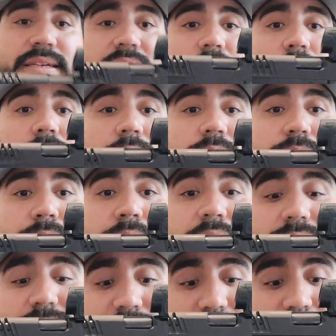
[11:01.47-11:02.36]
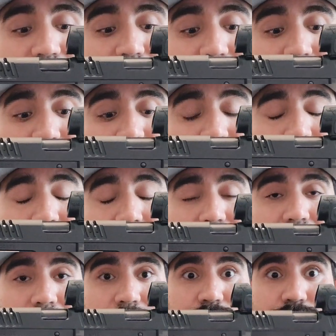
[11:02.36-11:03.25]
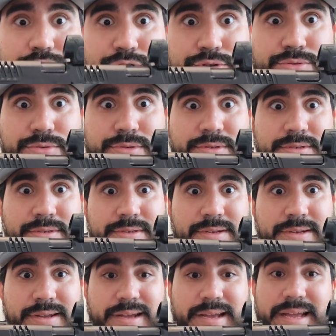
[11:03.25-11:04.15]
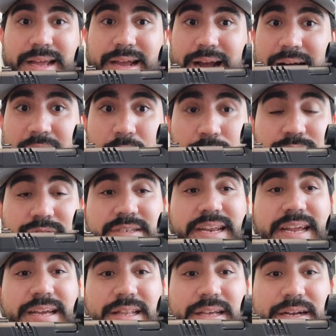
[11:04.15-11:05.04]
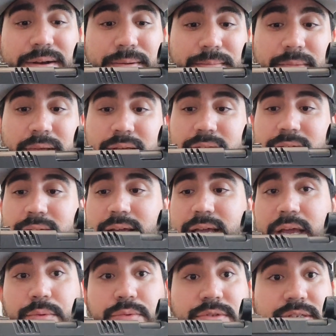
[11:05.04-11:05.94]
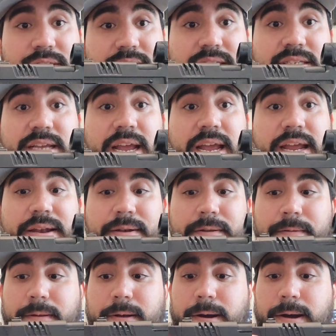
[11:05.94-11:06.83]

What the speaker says: kind of what I was practicing. And dude, I was nailing them. It was insane.